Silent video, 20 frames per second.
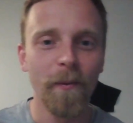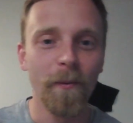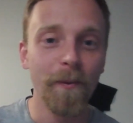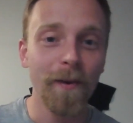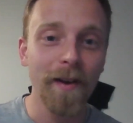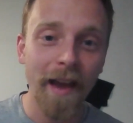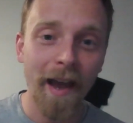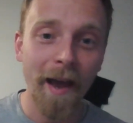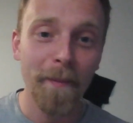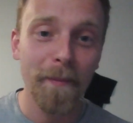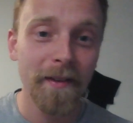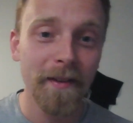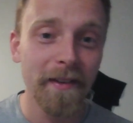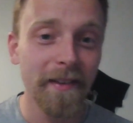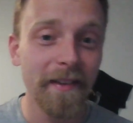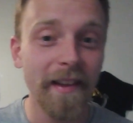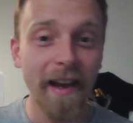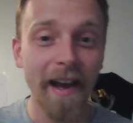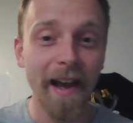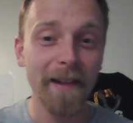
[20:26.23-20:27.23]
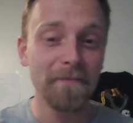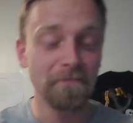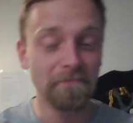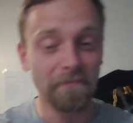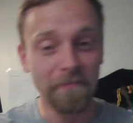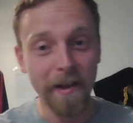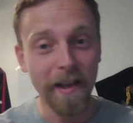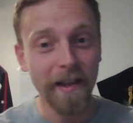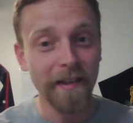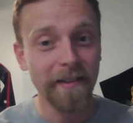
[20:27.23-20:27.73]
What happened
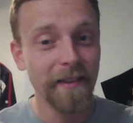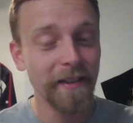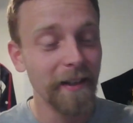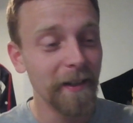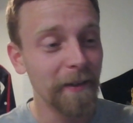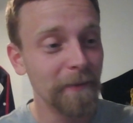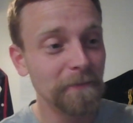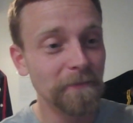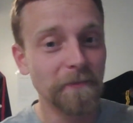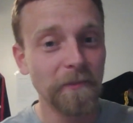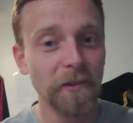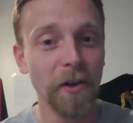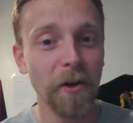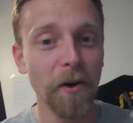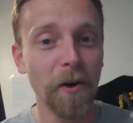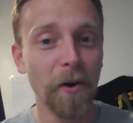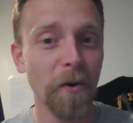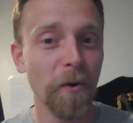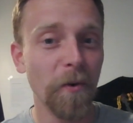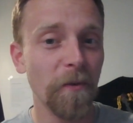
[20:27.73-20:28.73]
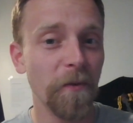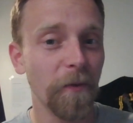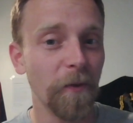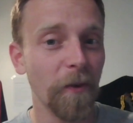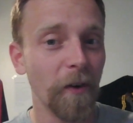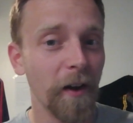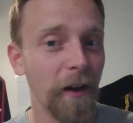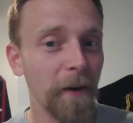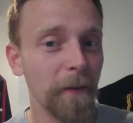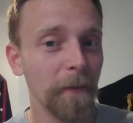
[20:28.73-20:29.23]
that made them go
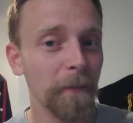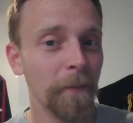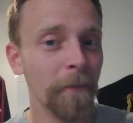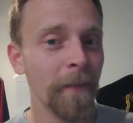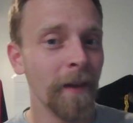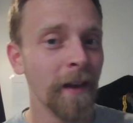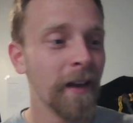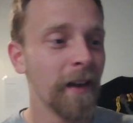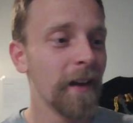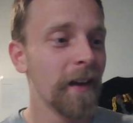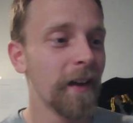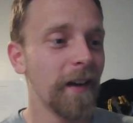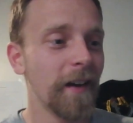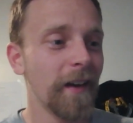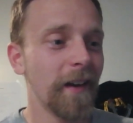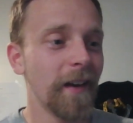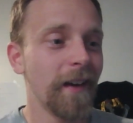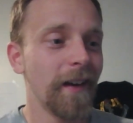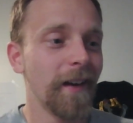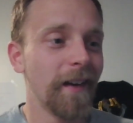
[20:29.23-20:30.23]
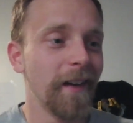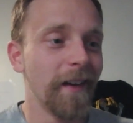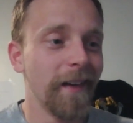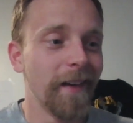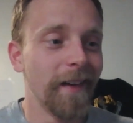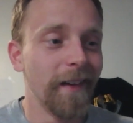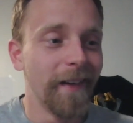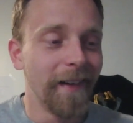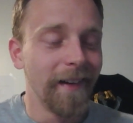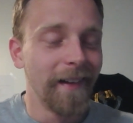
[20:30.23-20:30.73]
from,
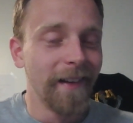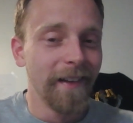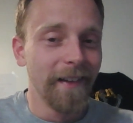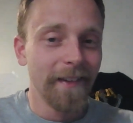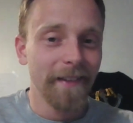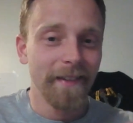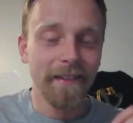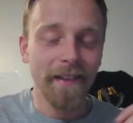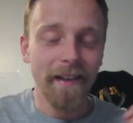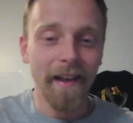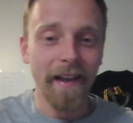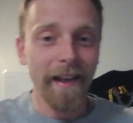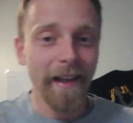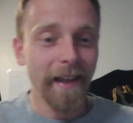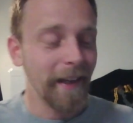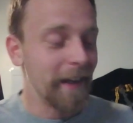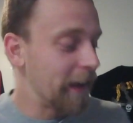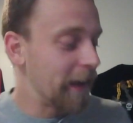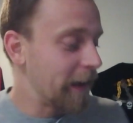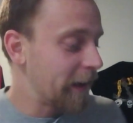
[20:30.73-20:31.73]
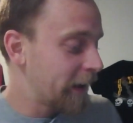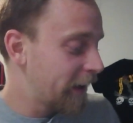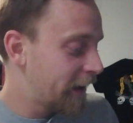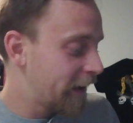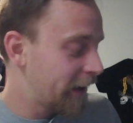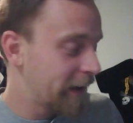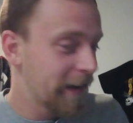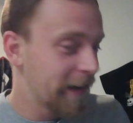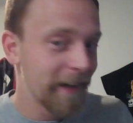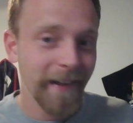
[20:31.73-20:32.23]
say,
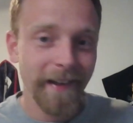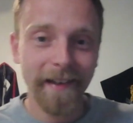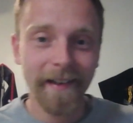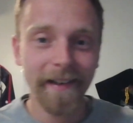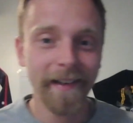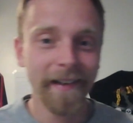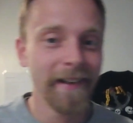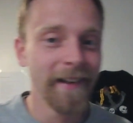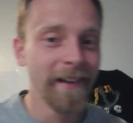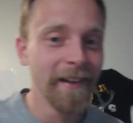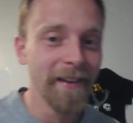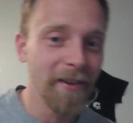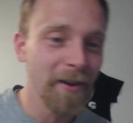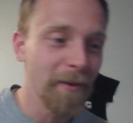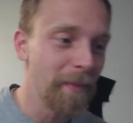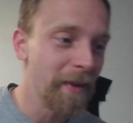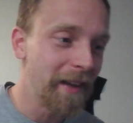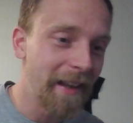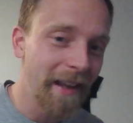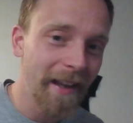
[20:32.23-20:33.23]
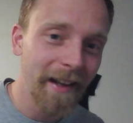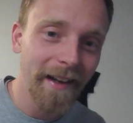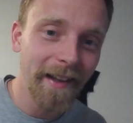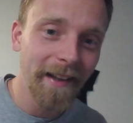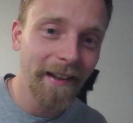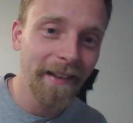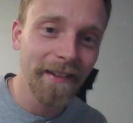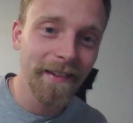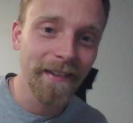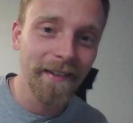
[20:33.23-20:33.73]
their
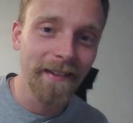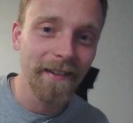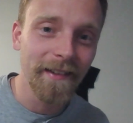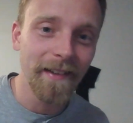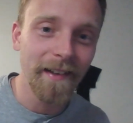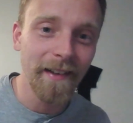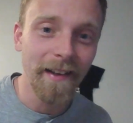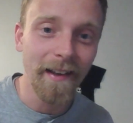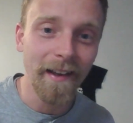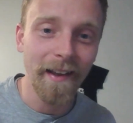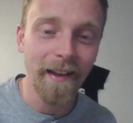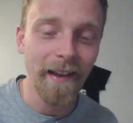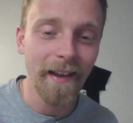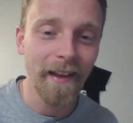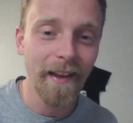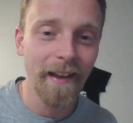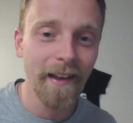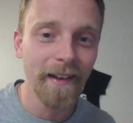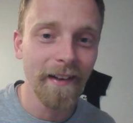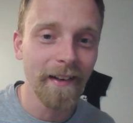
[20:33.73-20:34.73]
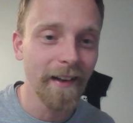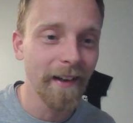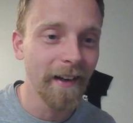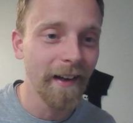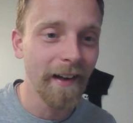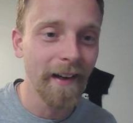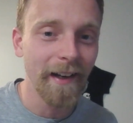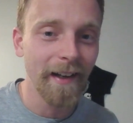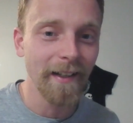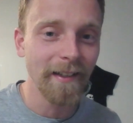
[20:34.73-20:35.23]
beginnings in
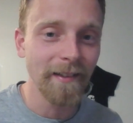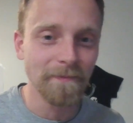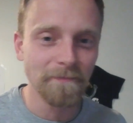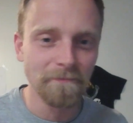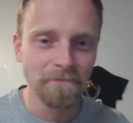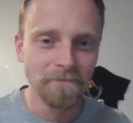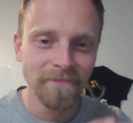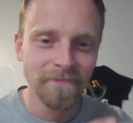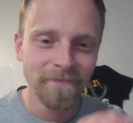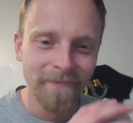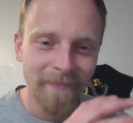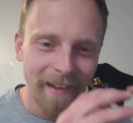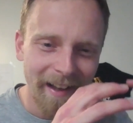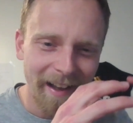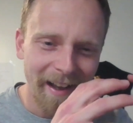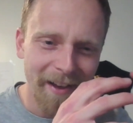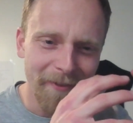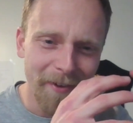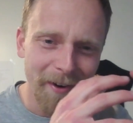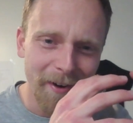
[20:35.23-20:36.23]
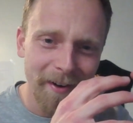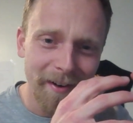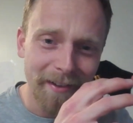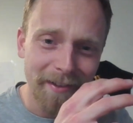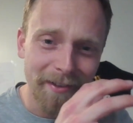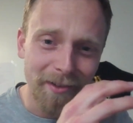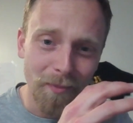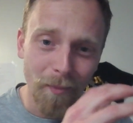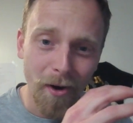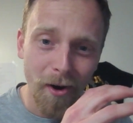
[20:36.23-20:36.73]
a very
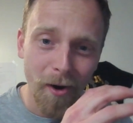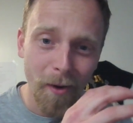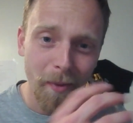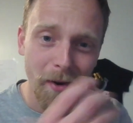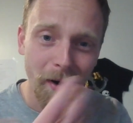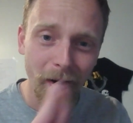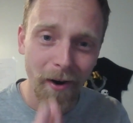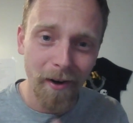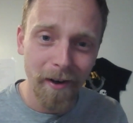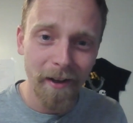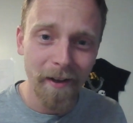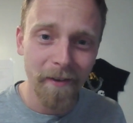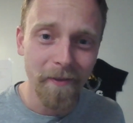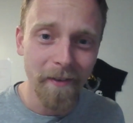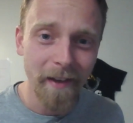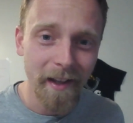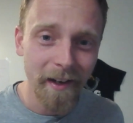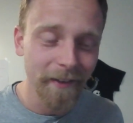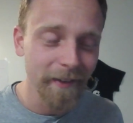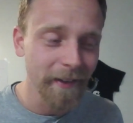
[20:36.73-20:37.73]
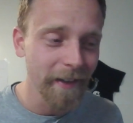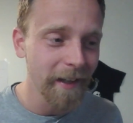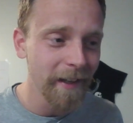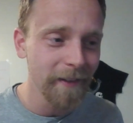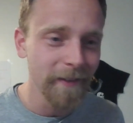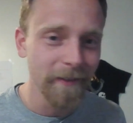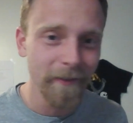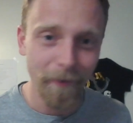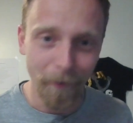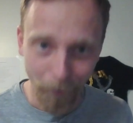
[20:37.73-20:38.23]
small part of
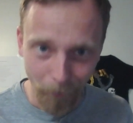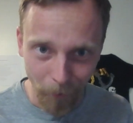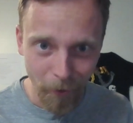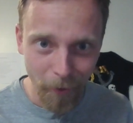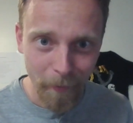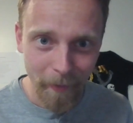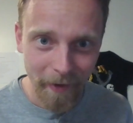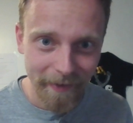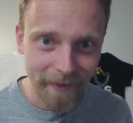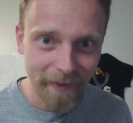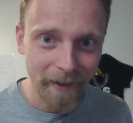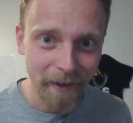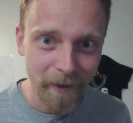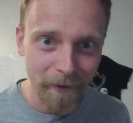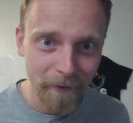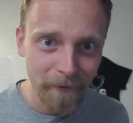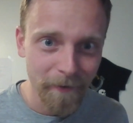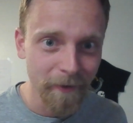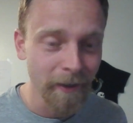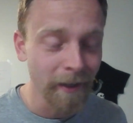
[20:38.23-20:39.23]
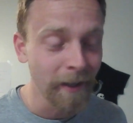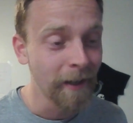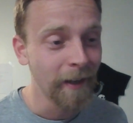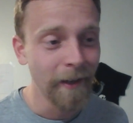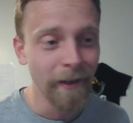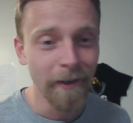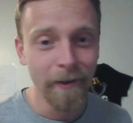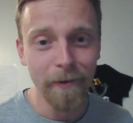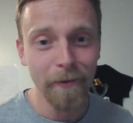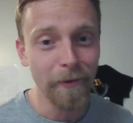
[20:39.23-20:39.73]
Italy, Rome itself,
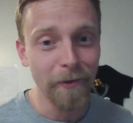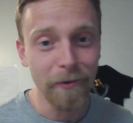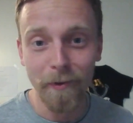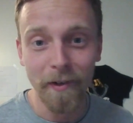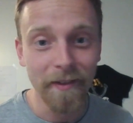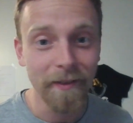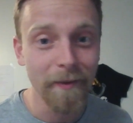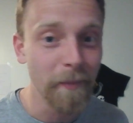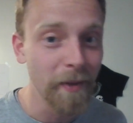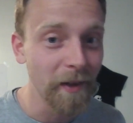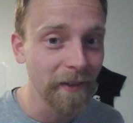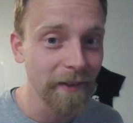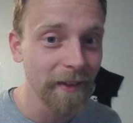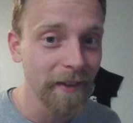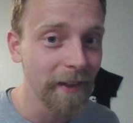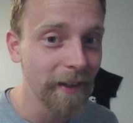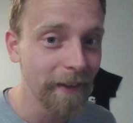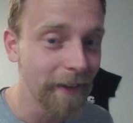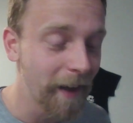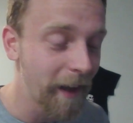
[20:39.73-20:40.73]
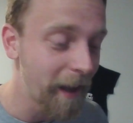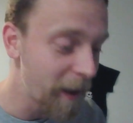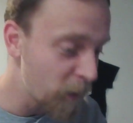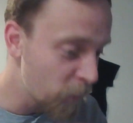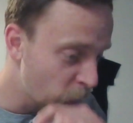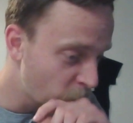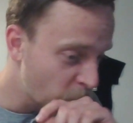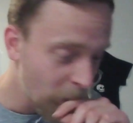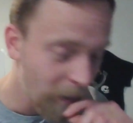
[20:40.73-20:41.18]
which wasn't built in a day.